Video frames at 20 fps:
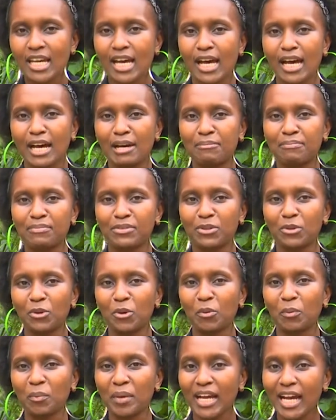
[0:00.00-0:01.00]
um, you
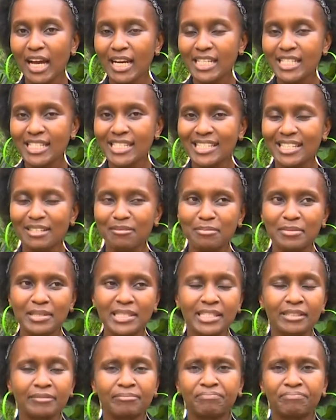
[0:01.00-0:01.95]
know, mechanisms?